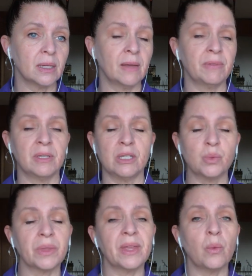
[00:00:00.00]
If this is
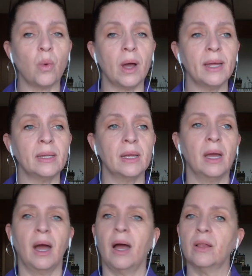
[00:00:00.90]
what they want,
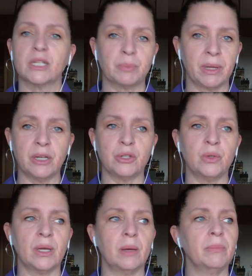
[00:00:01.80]
I'll explain it to
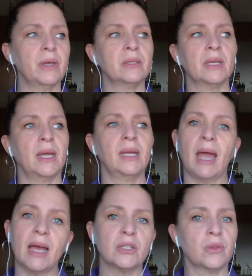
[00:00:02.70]
them. They'll say
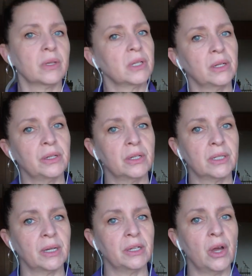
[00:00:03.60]
yes or they'll
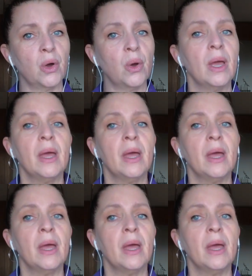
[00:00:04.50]
say no.